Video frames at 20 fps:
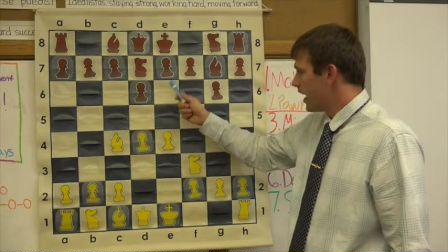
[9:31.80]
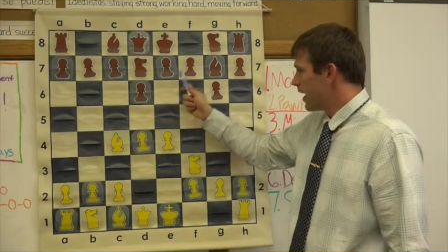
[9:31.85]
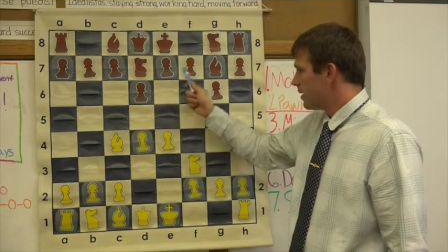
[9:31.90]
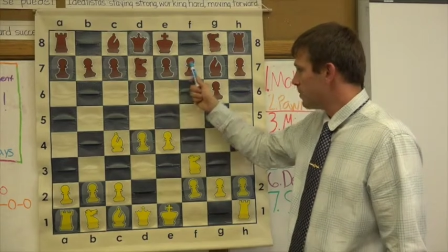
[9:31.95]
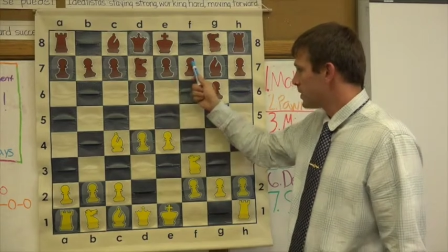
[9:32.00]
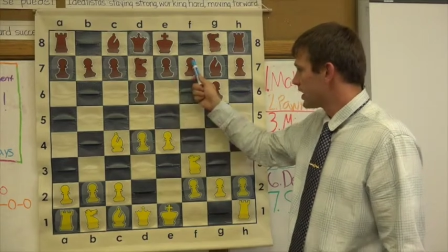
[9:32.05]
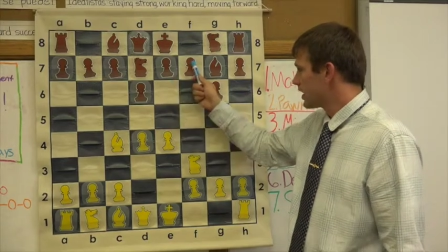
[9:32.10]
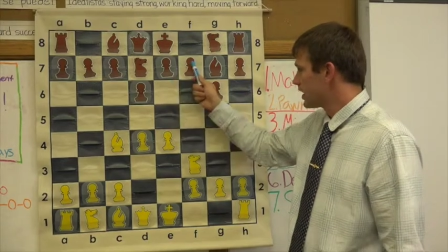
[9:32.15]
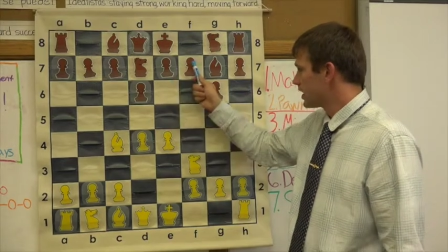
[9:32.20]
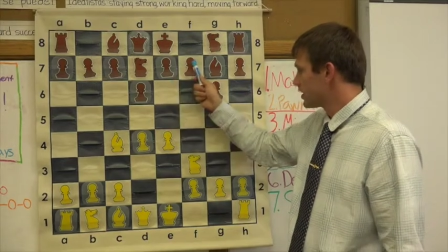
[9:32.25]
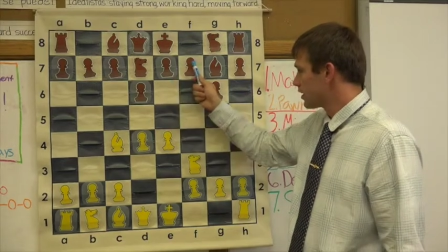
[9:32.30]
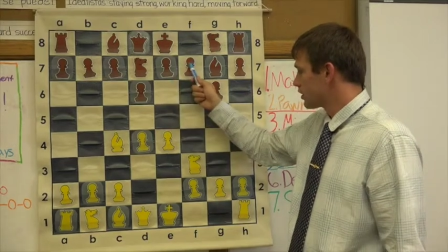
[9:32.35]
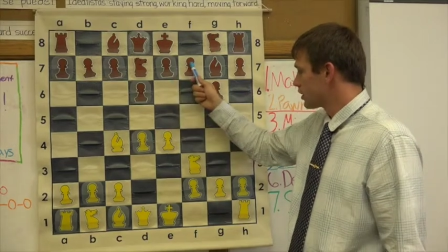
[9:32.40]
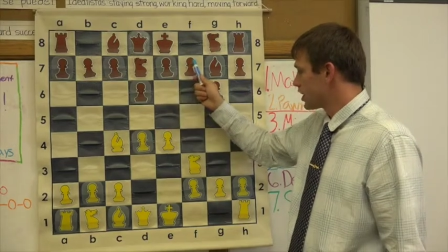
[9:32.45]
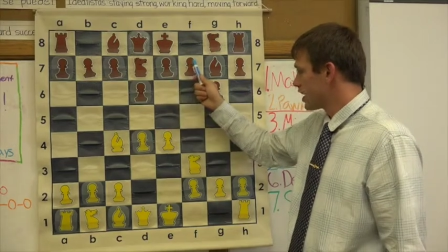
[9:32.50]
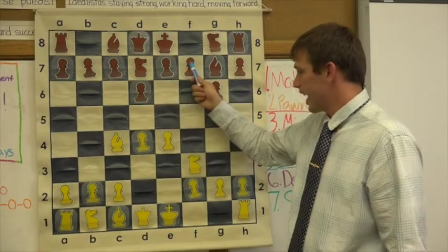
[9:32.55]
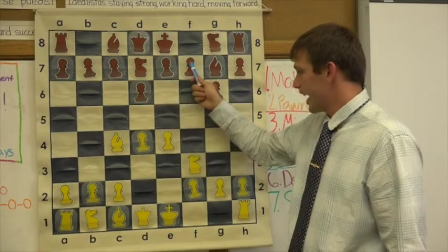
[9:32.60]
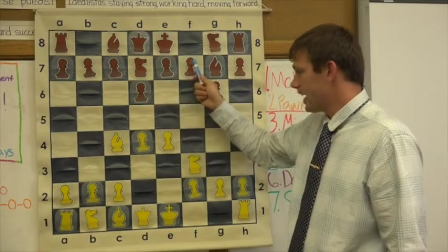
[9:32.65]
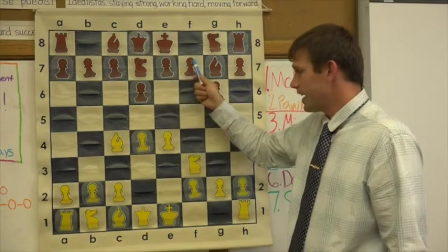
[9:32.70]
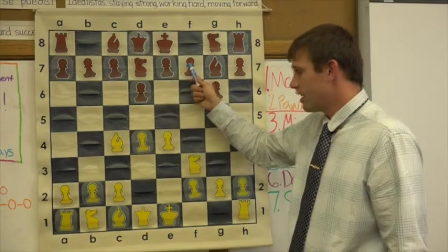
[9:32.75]
and because there's
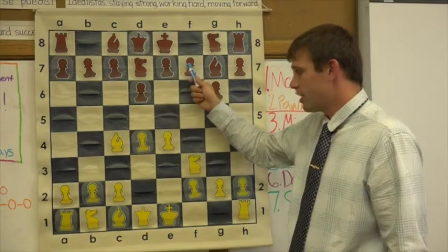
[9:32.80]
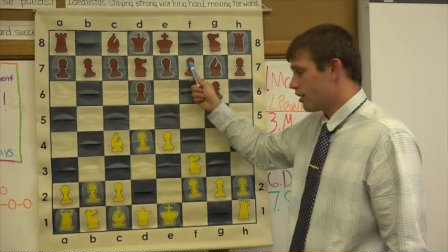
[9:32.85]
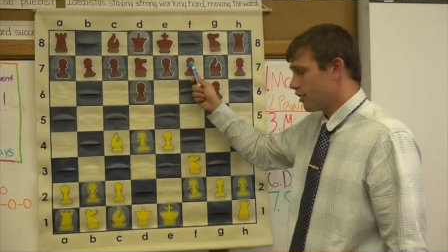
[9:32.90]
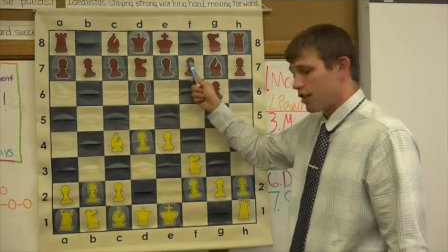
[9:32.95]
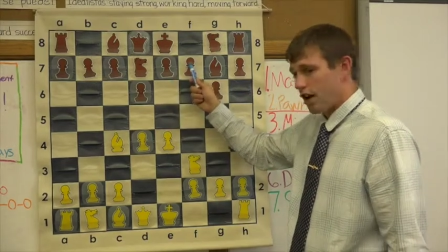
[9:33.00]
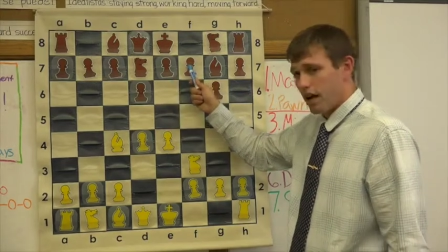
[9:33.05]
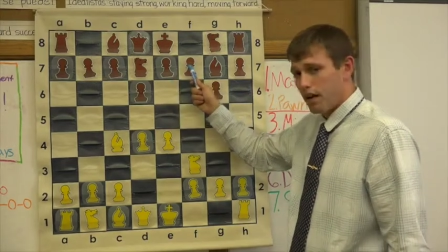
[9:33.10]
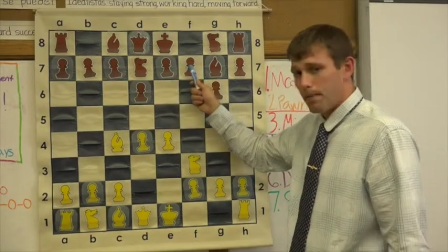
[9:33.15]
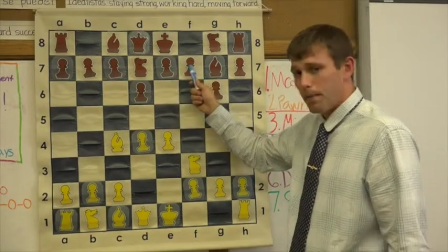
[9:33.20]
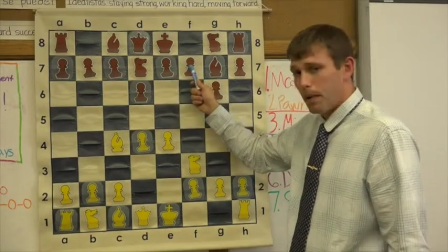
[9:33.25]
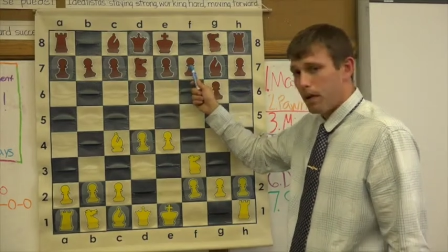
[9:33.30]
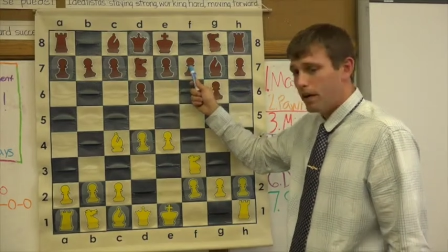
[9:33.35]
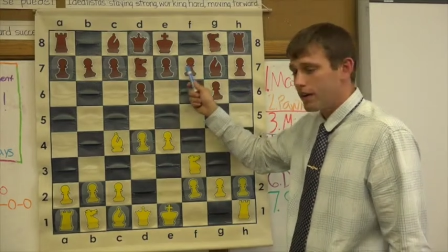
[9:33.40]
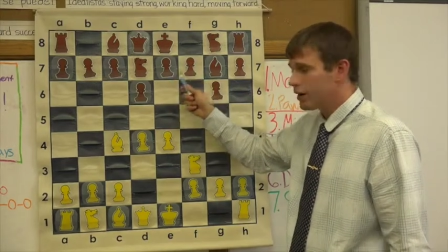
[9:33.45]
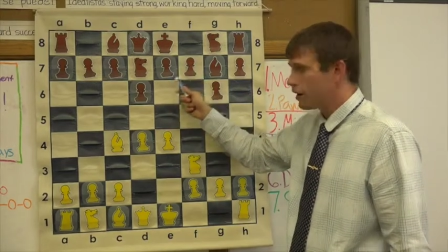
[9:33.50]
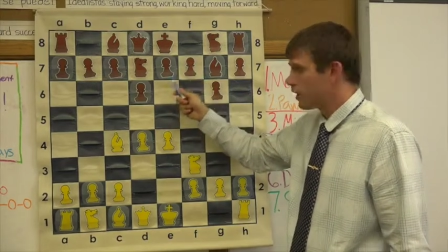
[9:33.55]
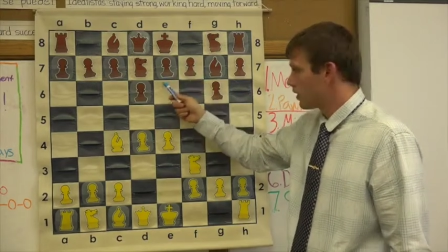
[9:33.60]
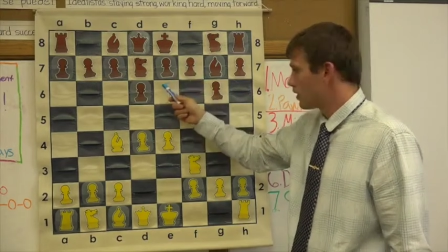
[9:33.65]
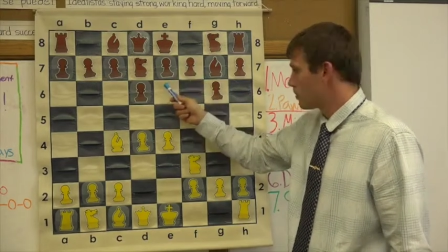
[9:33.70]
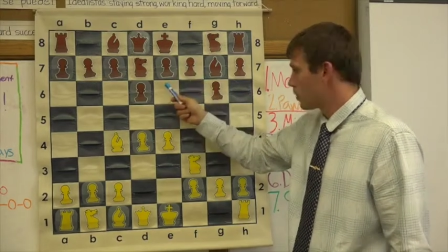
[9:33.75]
a knight here, not a
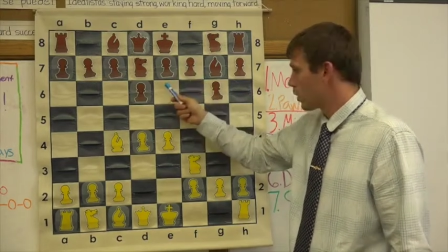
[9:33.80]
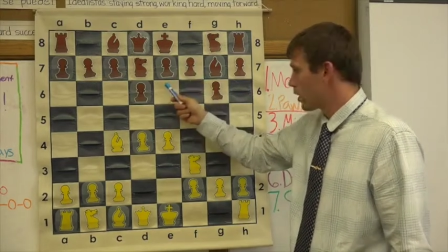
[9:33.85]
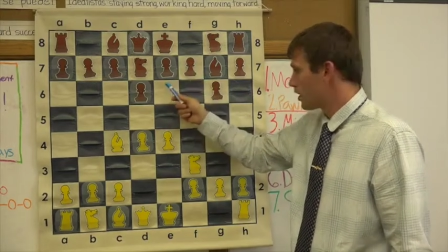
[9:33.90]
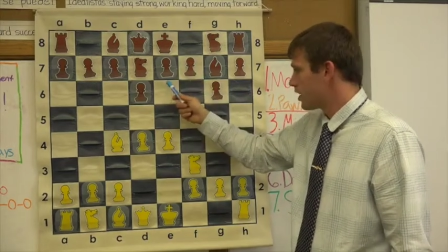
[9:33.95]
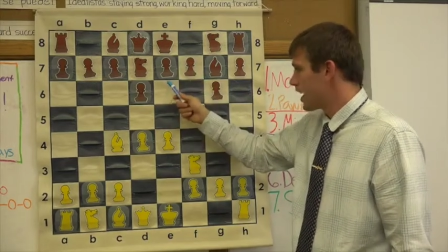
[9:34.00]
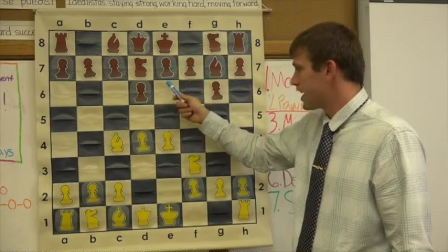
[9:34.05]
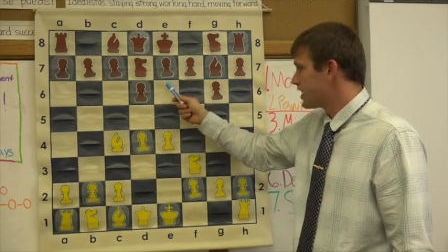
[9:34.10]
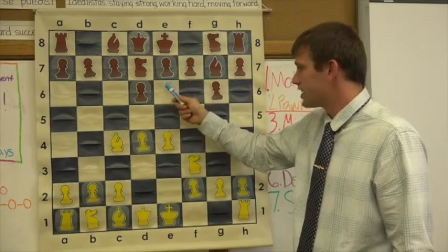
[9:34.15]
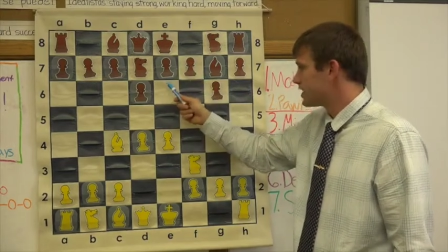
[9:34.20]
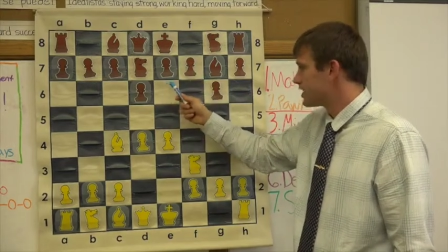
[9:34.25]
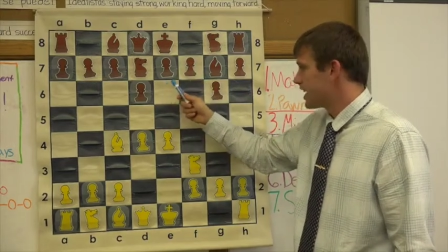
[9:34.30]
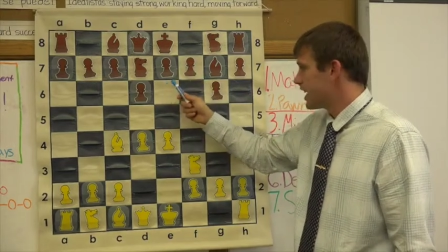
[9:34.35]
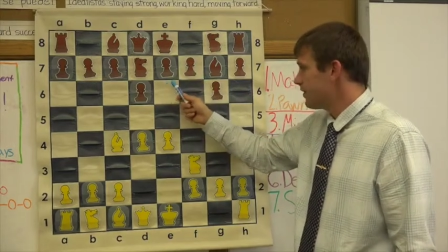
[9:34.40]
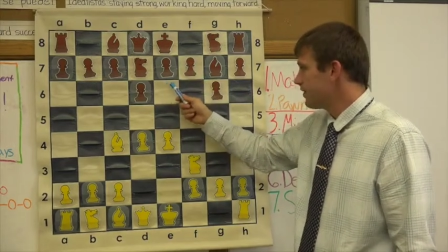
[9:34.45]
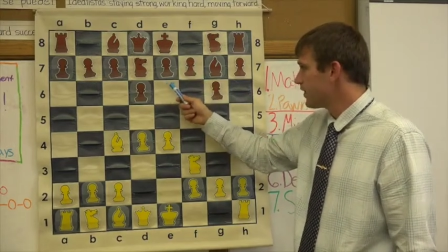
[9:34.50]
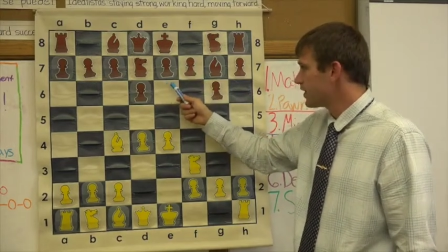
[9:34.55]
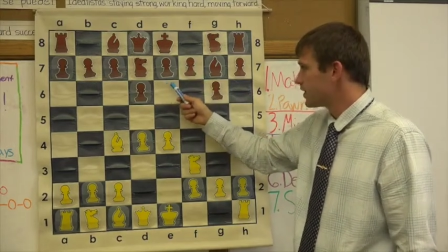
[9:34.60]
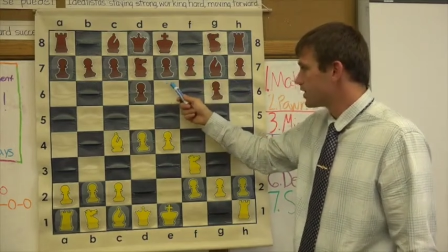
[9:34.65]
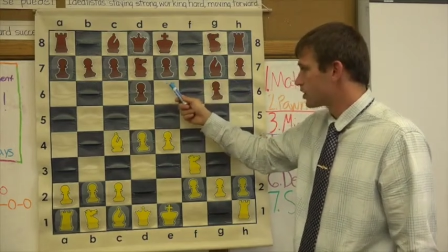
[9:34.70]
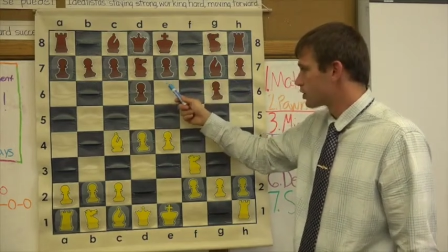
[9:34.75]
pawn here anymore, our knight is
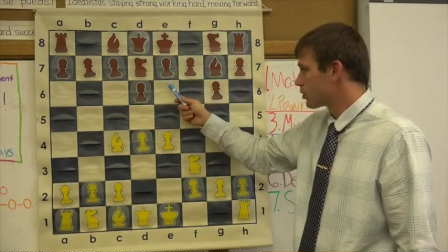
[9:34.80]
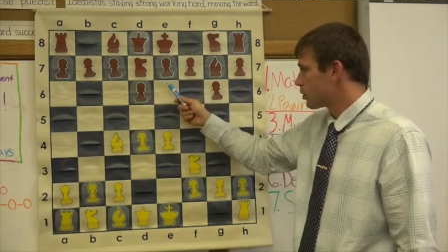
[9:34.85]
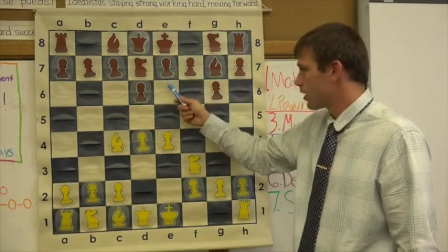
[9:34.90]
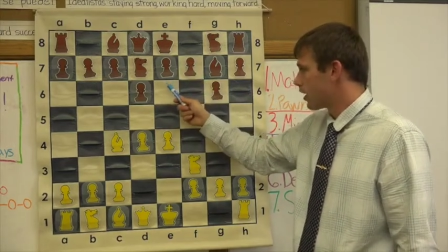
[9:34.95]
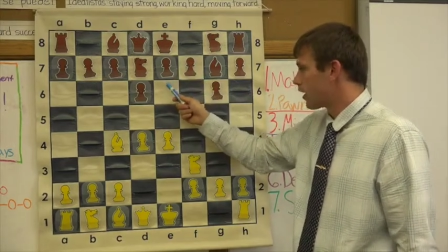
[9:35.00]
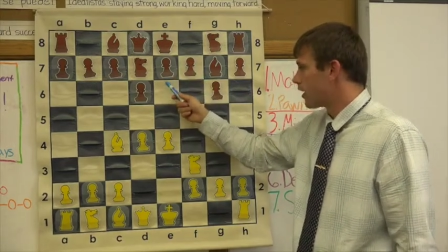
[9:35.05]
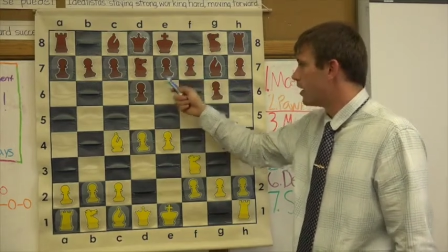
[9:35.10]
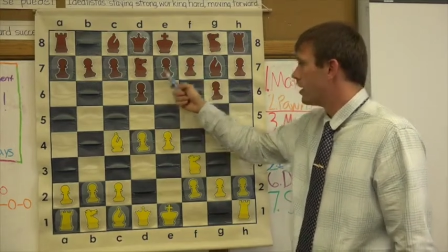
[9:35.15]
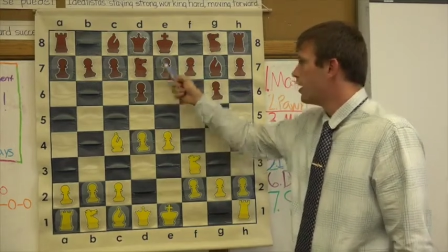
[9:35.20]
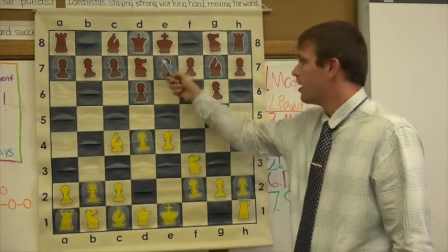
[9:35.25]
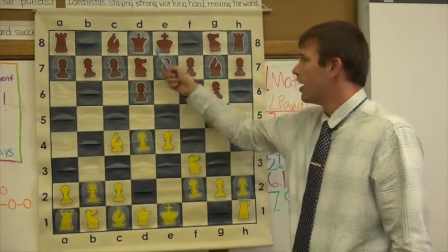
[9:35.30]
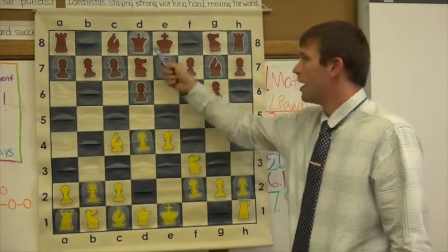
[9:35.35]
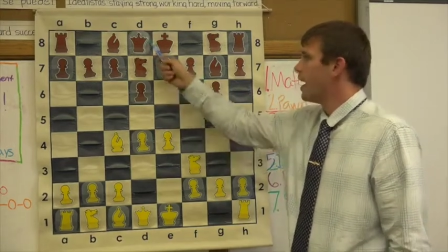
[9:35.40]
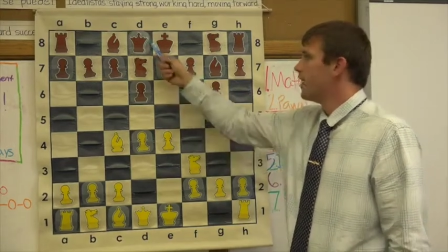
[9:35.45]
safe on the square,